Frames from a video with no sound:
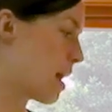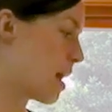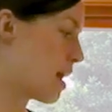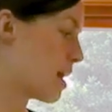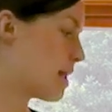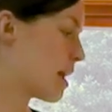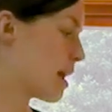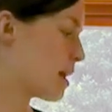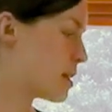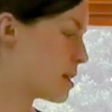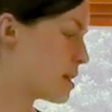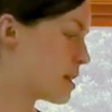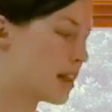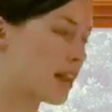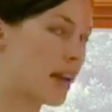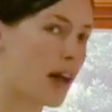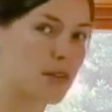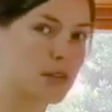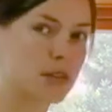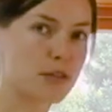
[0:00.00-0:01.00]
And that just
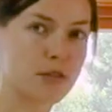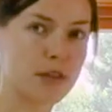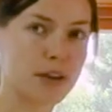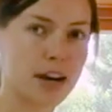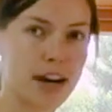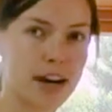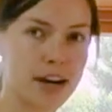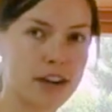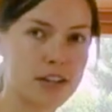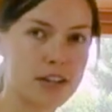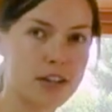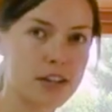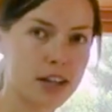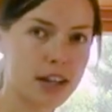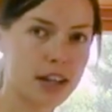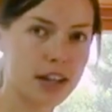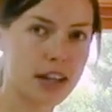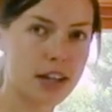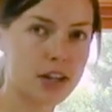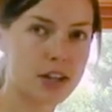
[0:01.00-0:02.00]
allows for air
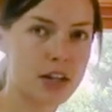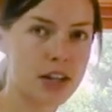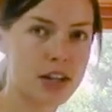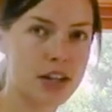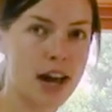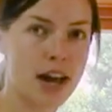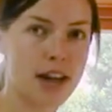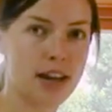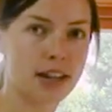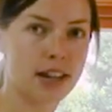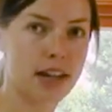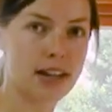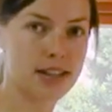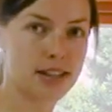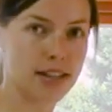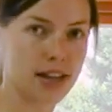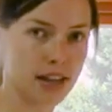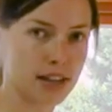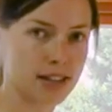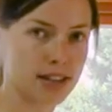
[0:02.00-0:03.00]
circulation and it
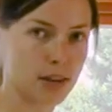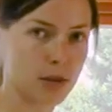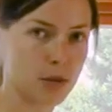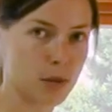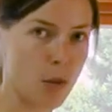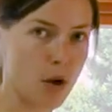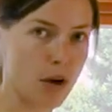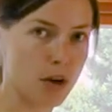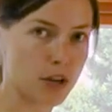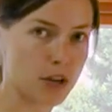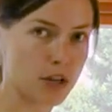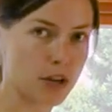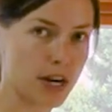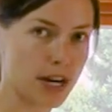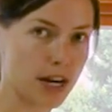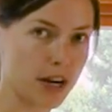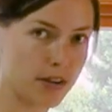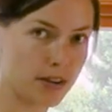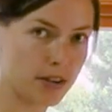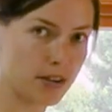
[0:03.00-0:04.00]
lets the excess water
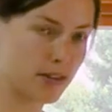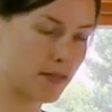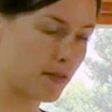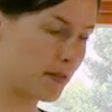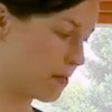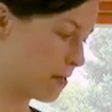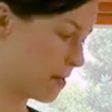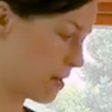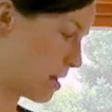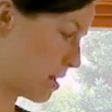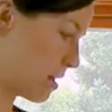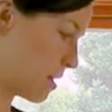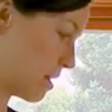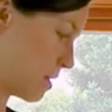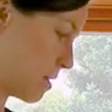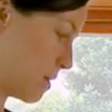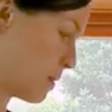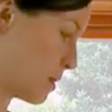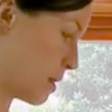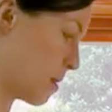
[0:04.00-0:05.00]
drain out. So
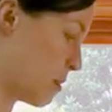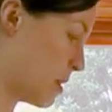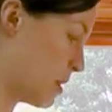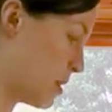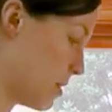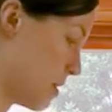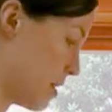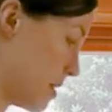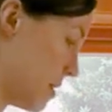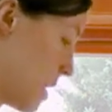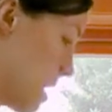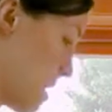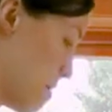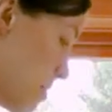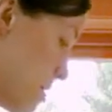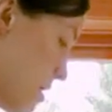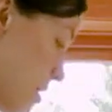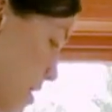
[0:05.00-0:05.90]
I'm going to do the same